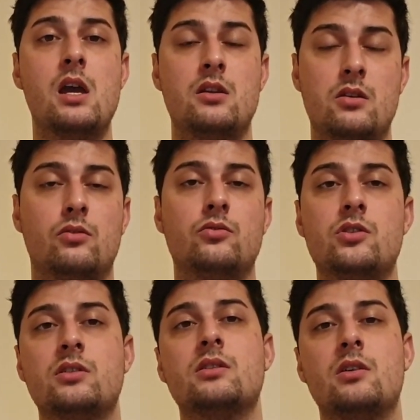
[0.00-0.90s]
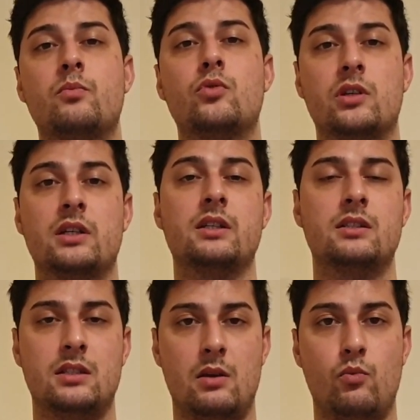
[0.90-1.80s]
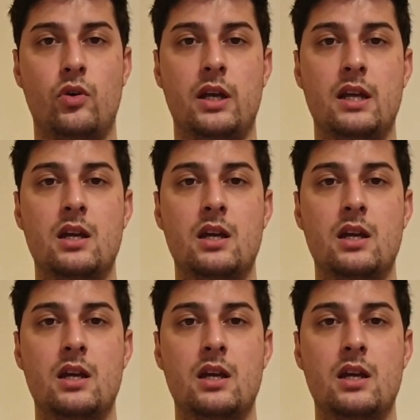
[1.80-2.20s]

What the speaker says: No, you just keep working in the same way,